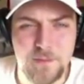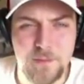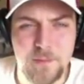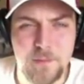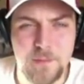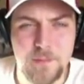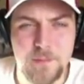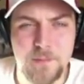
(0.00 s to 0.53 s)

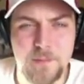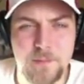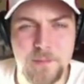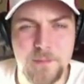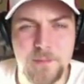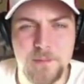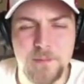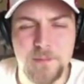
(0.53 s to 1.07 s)

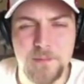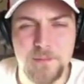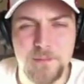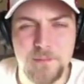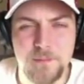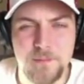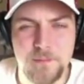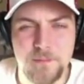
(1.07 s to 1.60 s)

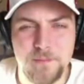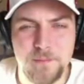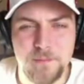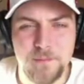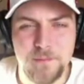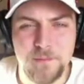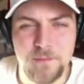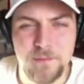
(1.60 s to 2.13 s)

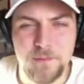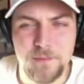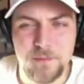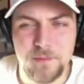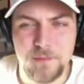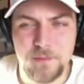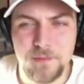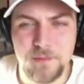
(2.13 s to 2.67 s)

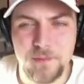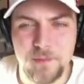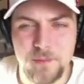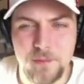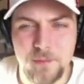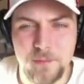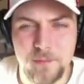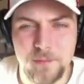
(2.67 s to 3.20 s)

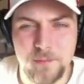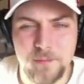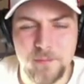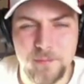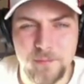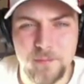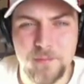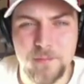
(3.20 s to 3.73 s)

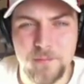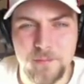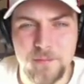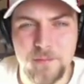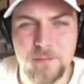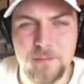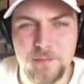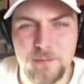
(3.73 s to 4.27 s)

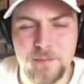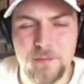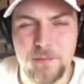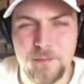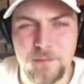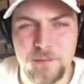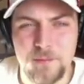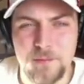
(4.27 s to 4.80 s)

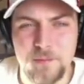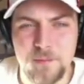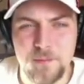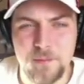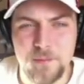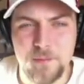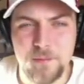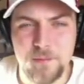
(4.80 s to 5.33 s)

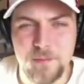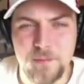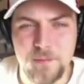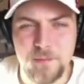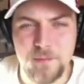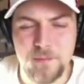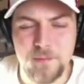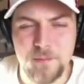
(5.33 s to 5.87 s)

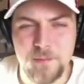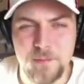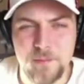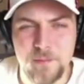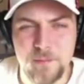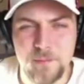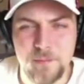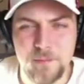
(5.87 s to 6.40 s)

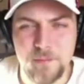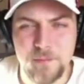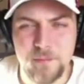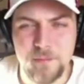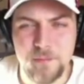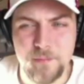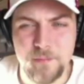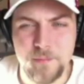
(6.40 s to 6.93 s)

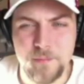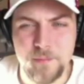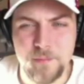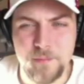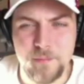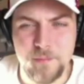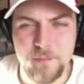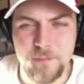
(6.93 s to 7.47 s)

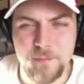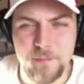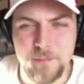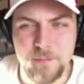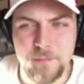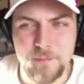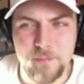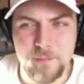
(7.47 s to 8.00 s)
(not speaking)